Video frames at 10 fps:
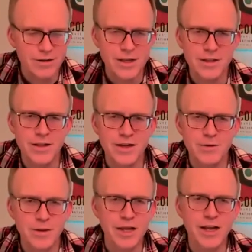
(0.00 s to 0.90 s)

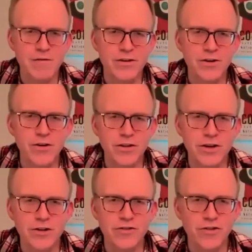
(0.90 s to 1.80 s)
They covered all the
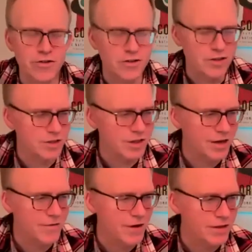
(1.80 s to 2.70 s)
good songs,
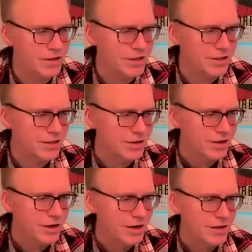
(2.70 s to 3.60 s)
and they did
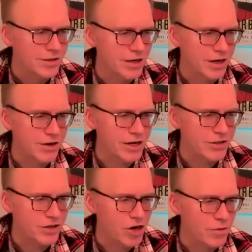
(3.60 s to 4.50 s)
a
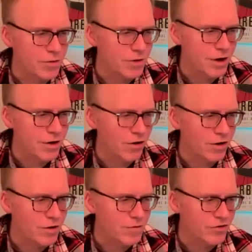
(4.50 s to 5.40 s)
great job on
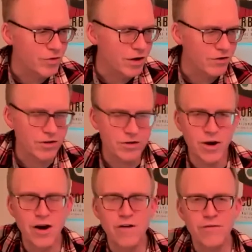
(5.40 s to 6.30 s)
all of them as well.
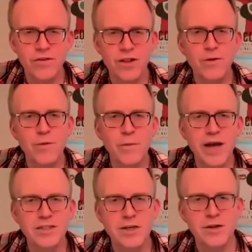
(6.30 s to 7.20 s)
Quite often they were
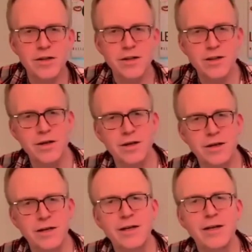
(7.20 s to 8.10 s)
better than
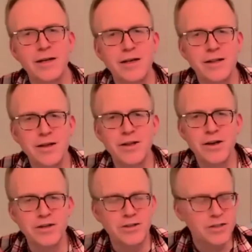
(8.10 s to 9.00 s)

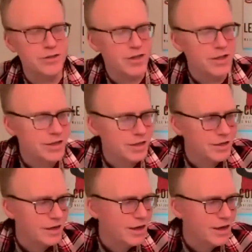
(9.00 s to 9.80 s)
the originals, I think.